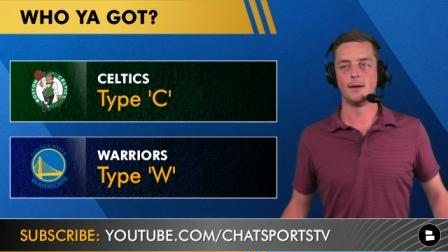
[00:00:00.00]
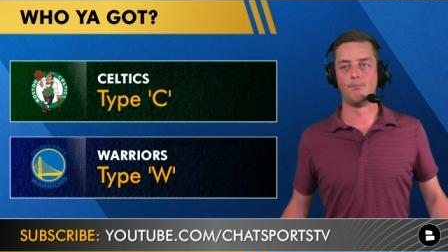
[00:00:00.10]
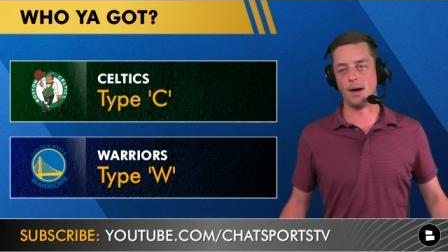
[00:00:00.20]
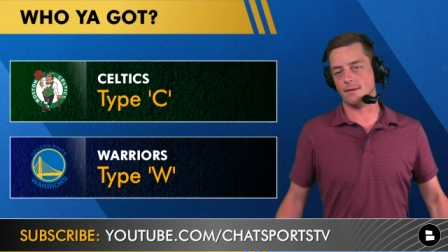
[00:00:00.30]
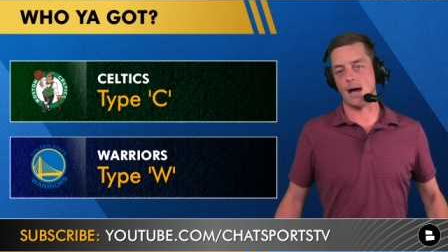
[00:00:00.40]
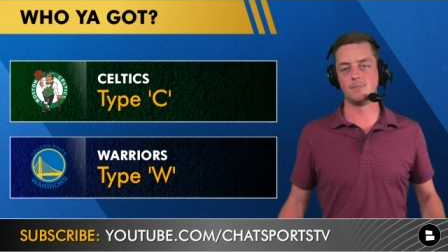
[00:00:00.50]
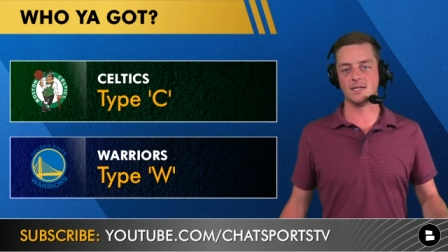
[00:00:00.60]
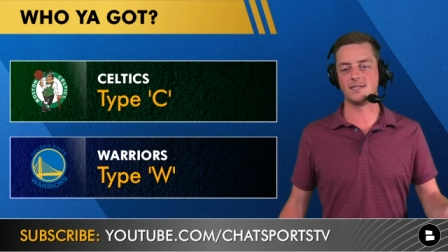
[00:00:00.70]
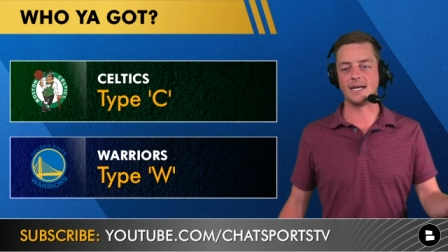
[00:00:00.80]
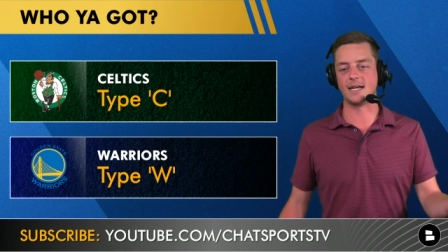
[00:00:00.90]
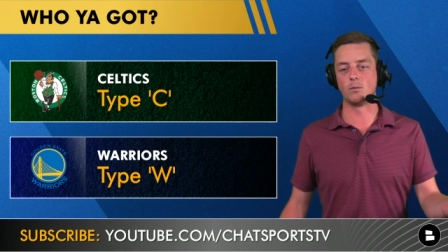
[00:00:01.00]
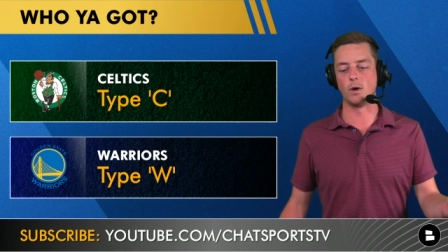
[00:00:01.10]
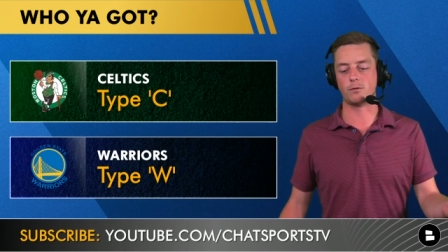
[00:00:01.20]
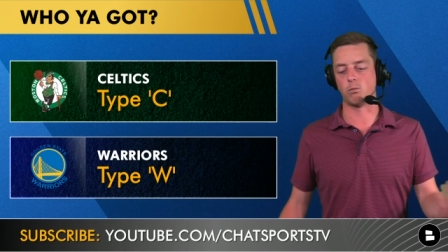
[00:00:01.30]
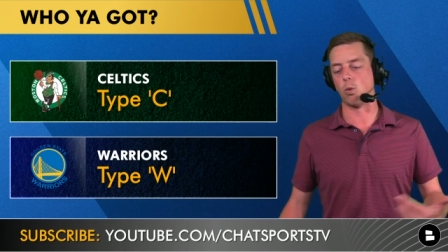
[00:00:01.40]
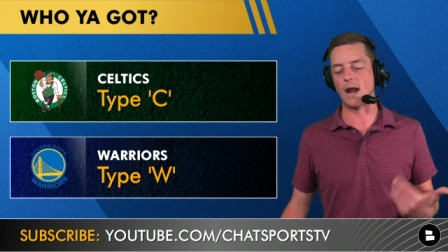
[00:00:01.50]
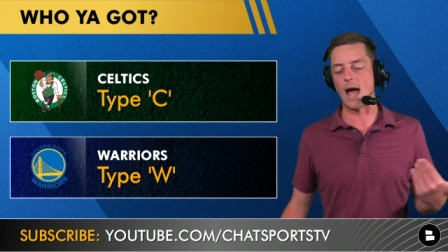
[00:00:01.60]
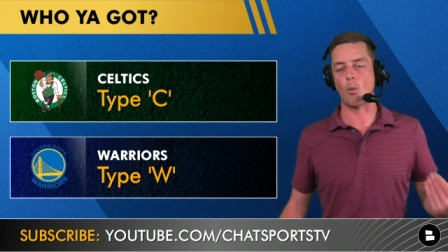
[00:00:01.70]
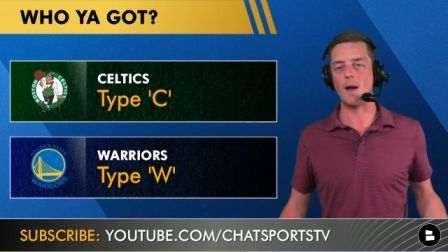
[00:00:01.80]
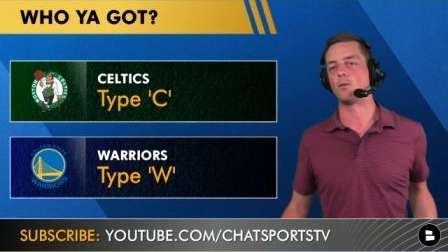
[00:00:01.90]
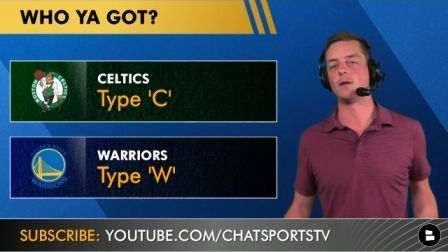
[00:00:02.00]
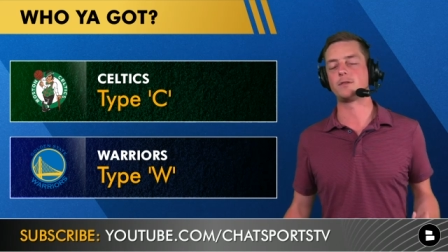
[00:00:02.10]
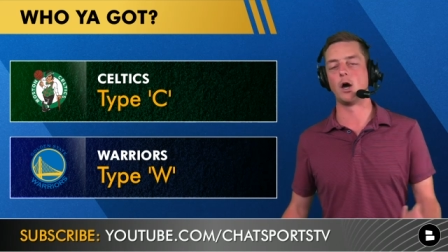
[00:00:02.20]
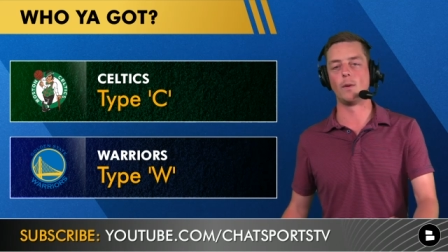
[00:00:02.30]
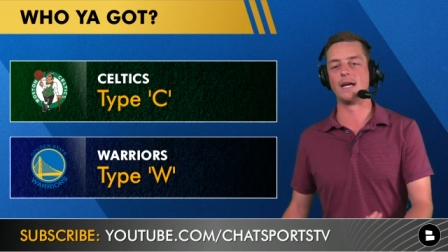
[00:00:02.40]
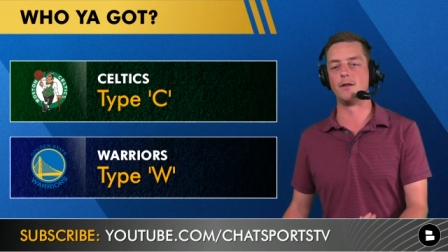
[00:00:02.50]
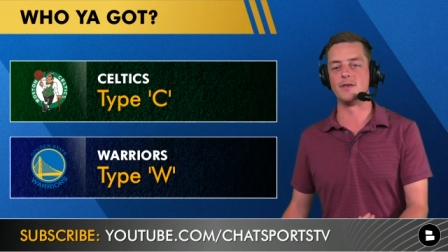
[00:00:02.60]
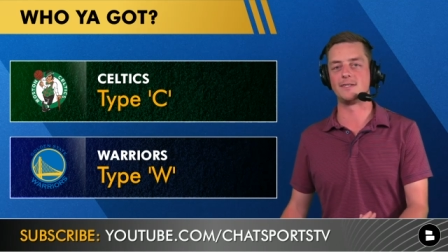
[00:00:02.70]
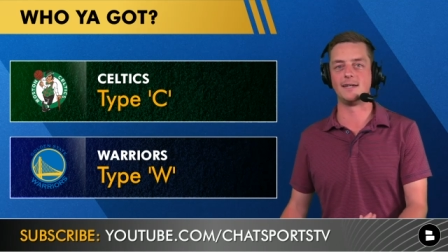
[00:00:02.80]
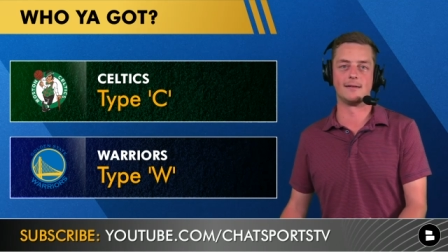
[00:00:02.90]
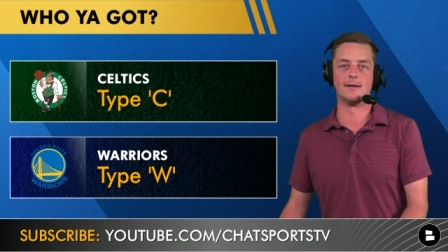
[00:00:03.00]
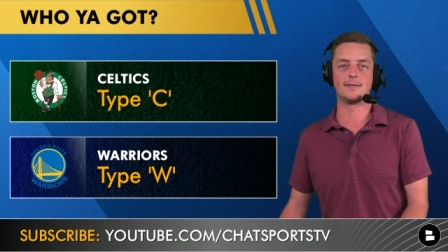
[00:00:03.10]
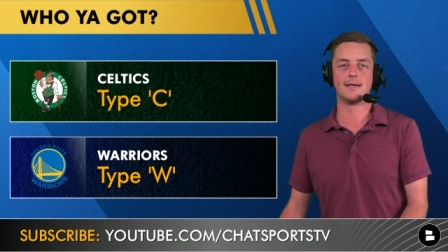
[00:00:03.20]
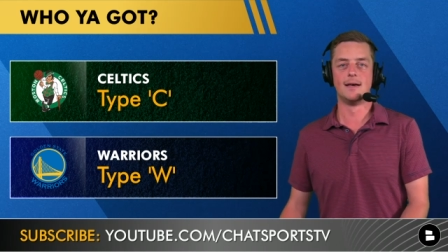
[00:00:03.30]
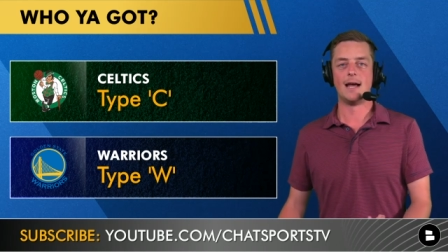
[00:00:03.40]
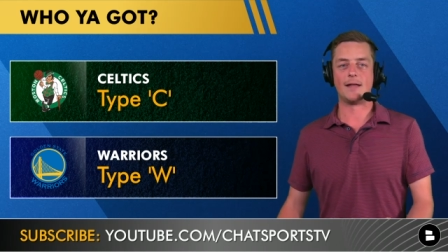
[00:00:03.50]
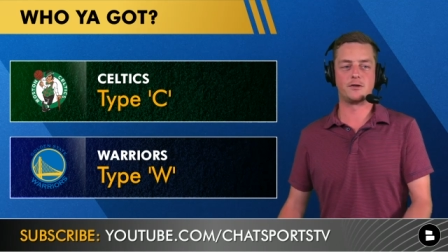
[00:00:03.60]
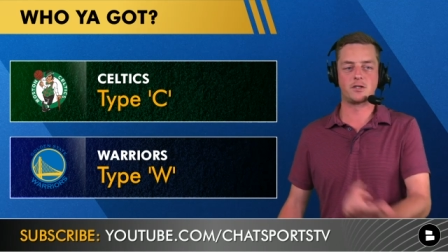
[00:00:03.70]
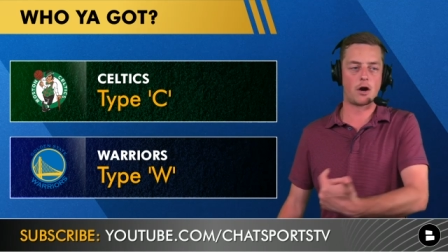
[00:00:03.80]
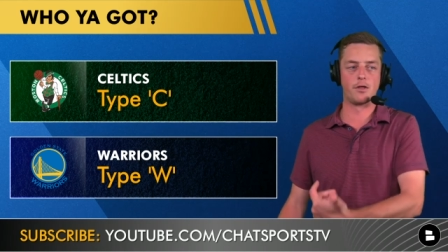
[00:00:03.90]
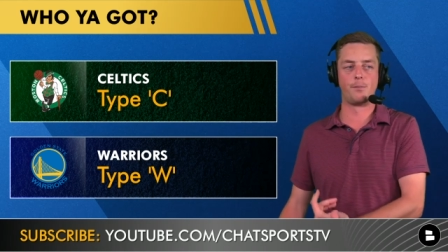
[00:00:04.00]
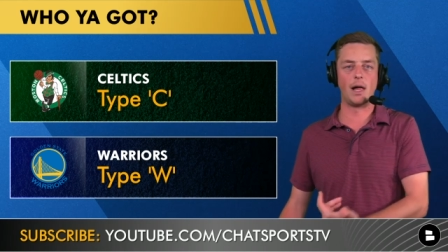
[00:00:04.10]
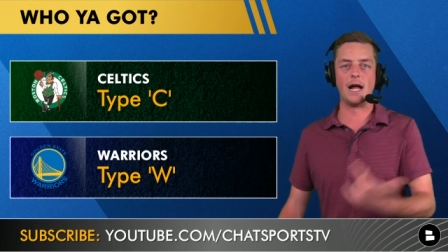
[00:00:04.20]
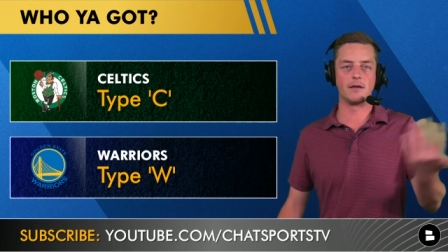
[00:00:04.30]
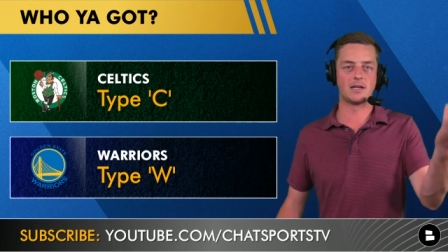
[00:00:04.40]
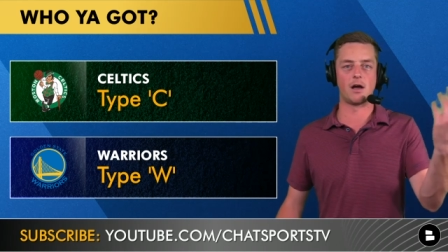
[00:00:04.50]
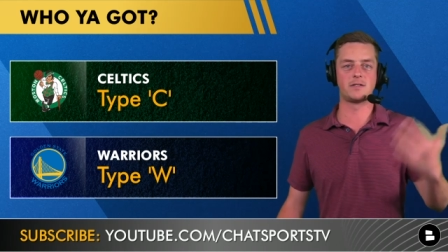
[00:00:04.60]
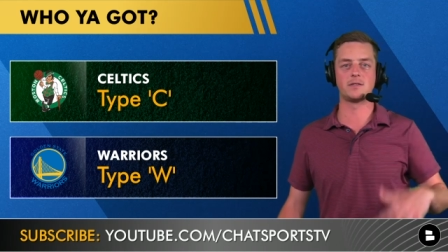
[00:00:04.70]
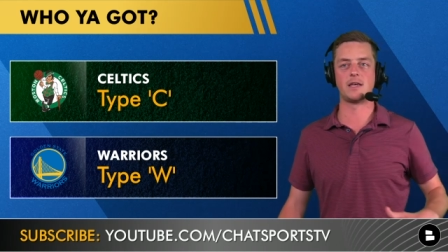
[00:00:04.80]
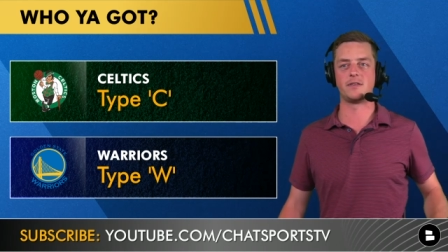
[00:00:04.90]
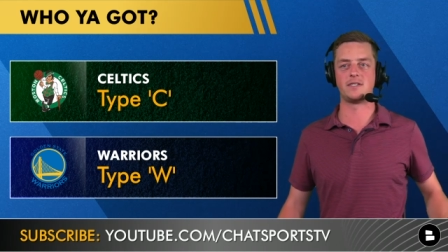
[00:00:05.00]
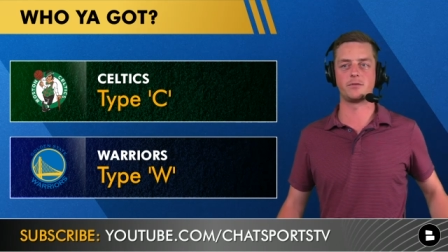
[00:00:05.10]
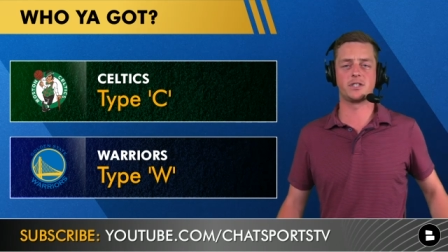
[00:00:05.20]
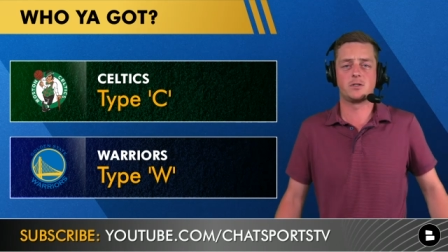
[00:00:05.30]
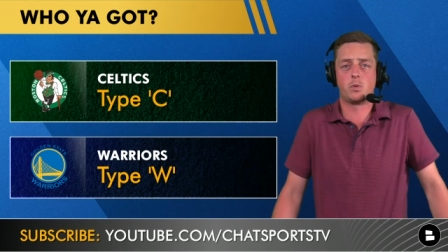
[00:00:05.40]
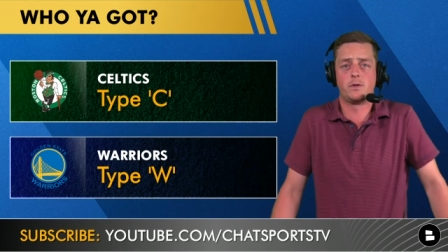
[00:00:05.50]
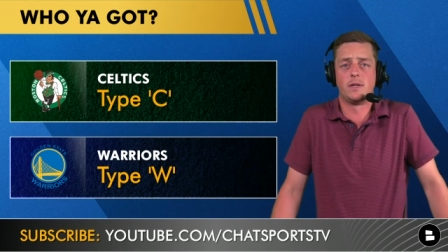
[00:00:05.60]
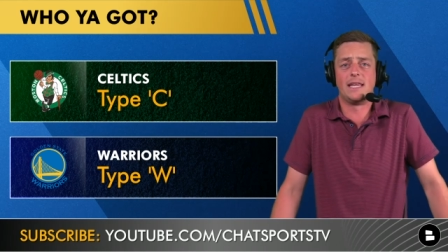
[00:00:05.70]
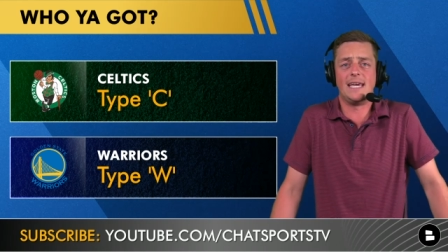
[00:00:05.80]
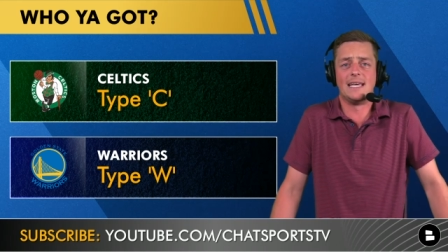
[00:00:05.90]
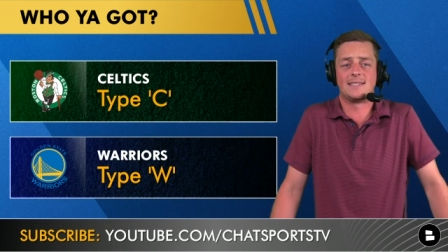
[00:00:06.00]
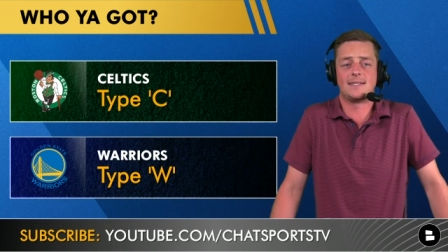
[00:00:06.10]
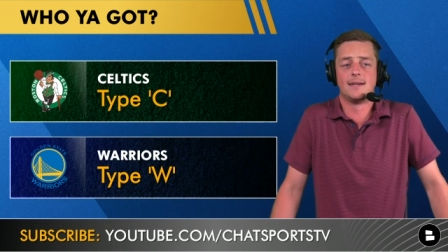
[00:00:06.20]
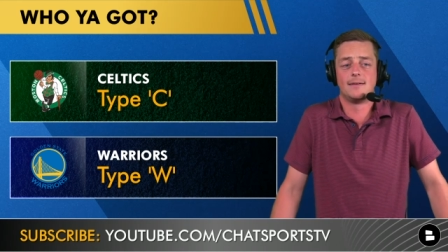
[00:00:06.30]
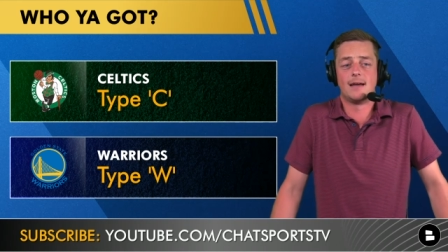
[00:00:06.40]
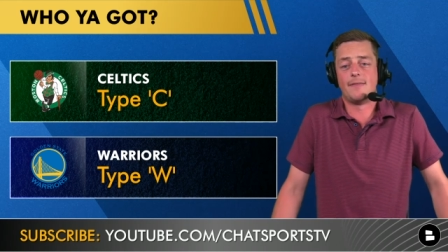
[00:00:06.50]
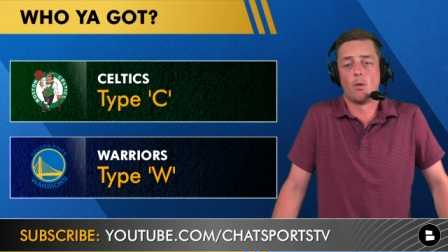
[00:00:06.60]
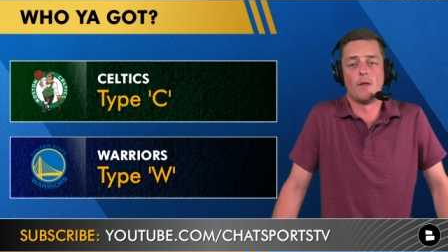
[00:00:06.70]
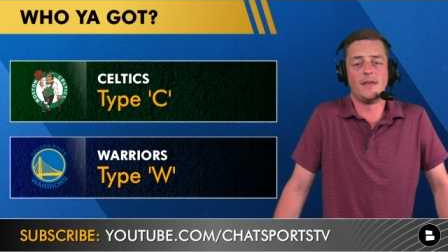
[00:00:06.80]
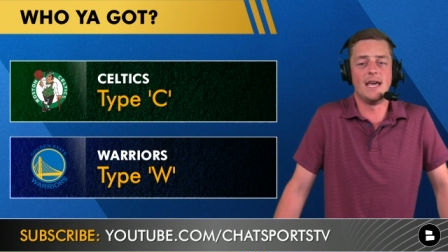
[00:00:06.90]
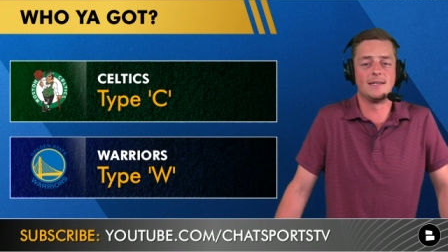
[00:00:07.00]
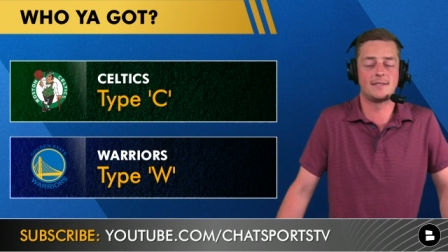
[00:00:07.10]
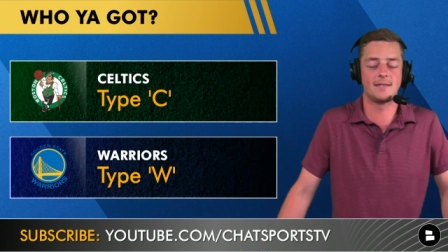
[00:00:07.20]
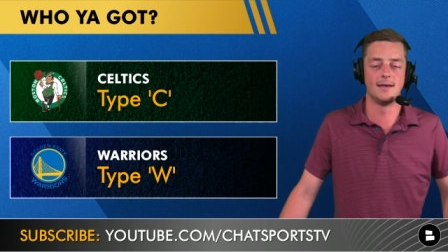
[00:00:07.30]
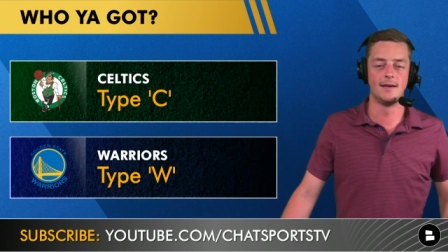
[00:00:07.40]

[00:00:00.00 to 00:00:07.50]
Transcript: But I'm just sticking with what I went with going into this series. At the start of the playoffs, I also said the Celtics would win the East and they won the East.